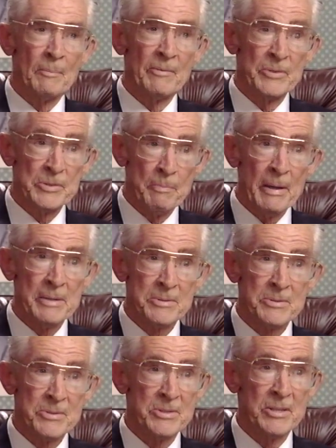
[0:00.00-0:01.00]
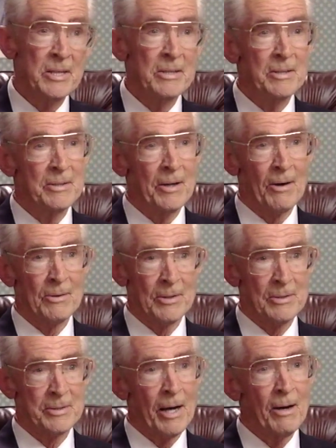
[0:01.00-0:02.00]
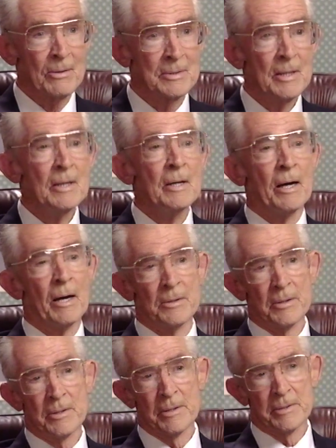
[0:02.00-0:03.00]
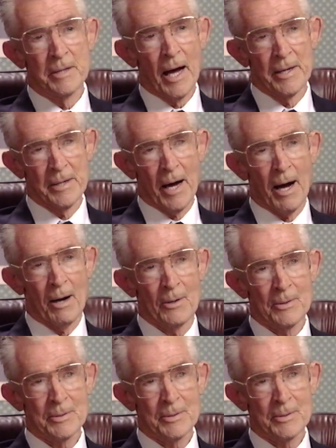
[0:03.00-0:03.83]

of his best seed in our little town, and it had died out.